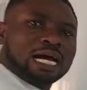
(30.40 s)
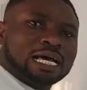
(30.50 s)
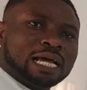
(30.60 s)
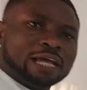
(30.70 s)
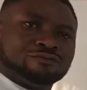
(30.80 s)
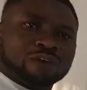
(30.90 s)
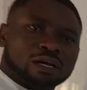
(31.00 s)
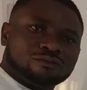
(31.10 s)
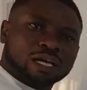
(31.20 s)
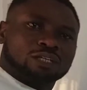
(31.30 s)

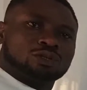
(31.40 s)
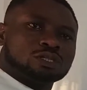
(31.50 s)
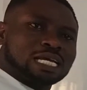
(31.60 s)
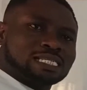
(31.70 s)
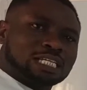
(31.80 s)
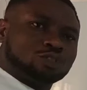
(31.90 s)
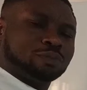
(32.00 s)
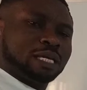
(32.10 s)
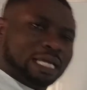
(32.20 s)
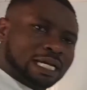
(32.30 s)
vectors are said to
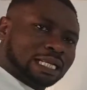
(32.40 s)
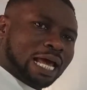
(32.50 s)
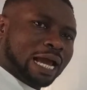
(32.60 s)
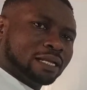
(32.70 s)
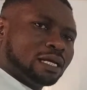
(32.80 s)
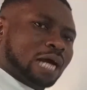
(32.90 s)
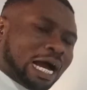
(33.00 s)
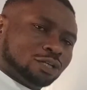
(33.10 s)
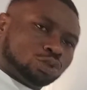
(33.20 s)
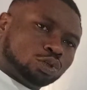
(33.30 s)
be inclined?
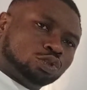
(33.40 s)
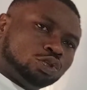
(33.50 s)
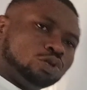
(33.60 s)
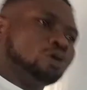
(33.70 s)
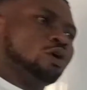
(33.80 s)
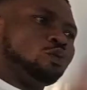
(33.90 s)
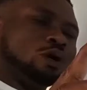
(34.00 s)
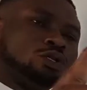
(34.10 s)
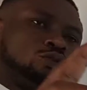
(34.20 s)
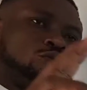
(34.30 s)
I told you
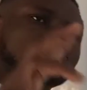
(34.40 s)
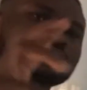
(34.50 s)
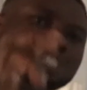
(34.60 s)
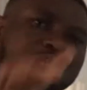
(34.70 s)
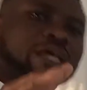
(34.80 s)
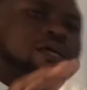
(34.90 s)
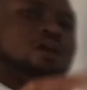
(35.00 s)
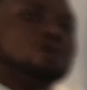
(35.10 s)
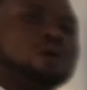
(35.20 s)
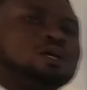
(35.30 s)
what you will see
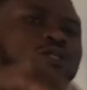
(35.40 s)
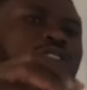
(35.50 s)
when